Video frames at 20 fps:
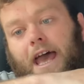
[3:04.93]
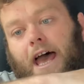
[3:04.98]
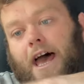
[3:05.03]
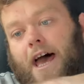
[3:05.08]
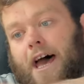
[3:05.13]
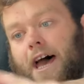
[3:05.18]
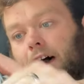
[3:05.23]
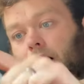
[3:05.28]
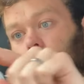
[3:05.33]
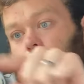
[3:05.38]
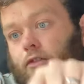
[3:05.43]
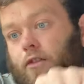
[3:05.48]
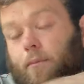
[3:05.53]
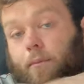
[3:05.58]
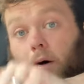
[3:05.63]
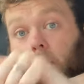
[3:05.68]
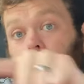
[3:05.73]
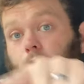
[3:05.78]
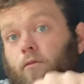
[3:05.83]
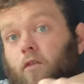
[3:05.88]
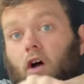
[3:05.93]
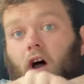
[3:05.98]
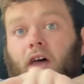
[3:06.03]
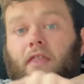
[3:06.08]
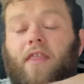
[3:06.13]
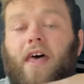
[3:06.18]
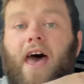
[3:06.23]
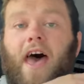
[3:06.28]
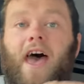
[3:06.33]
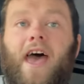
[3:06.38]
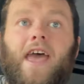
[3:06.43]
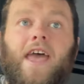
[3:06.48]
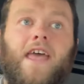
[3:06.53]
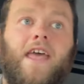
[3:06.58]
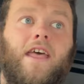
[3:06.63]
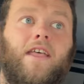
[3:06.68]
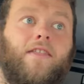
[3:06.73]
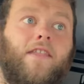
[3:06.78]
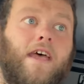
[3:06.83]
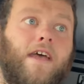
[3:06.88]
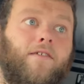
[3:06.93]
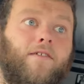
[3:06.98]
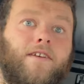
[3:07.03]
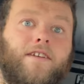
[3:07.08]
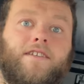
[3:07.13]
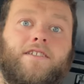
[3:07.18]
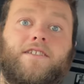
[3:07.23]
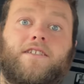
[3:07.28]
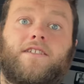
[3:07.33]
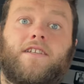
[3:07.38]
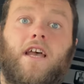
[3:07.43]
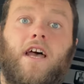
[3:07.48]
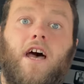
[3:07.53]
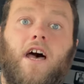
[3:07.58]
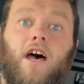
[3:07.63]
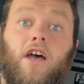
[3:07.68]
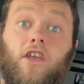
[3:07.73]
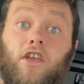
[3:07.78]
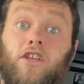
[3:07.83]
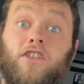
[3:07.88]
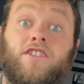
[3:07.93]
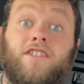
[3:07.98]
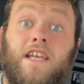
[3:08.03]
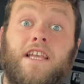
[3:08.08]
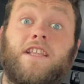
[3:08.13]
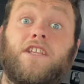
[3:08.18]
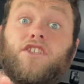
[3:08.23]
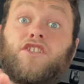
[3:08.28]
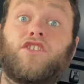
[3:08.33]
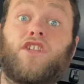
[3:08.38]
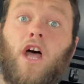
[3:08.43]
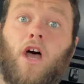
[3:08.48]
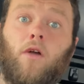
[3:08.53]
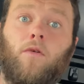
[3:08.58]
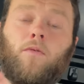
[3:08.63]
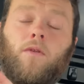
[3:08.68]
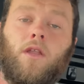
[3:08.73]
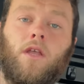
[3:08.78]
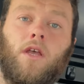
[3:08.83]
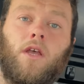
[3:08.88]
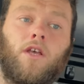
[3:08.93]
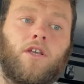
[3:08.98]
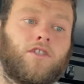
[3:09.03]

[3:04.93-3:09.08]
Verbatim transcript: uh, on the bottom right there, there is, uh, you can see the stone.